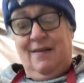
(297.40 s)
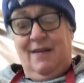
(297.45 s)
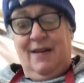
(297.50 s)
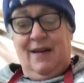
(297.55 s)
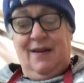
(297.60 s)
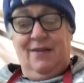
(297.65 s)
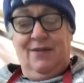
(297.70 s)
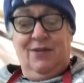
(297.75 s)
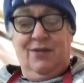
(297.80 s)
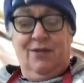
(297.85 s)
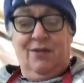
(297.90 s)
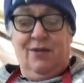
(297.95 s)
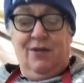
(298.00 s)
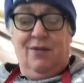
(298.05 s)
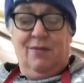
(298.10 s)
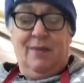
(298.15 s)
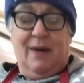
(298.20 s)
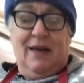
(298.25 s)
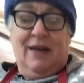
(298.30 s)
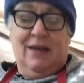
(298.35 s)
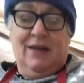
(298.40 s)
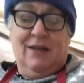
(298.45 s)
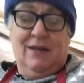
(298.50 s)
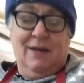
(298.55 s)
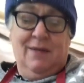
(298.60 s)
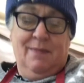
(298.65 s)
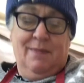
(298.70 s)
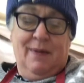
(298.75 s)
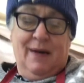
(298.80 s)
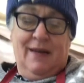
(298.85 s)
I'm sure you'll manage
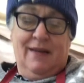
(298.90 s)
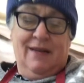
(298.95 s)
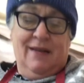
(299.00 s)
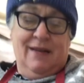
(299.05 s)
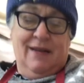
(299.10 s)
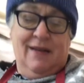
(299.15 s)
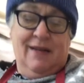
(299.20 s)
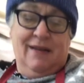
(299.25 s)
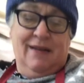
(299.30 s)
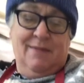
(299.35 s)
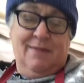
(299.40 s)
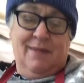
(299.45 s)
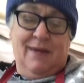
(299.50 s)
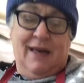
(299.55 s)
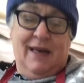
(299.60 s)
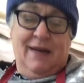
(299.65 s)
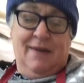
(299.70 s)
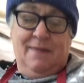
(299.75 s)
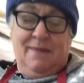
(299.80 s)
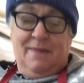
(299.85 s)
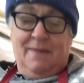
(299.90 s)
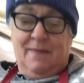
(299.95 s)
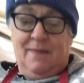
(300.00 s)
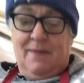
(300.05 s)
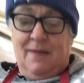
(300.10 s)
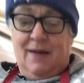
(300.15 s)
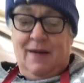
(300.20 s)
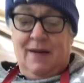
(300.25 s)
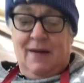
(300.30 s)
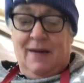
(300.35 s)
better than me.
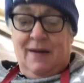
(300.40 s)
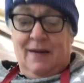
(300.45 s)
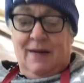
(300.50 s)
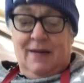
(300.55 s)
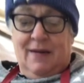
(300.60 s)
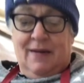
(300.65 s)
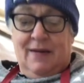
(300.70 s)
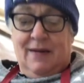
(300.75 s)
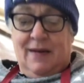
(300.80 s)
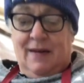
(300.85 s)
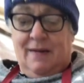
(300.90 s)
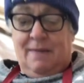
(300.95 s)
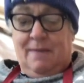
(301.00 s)
So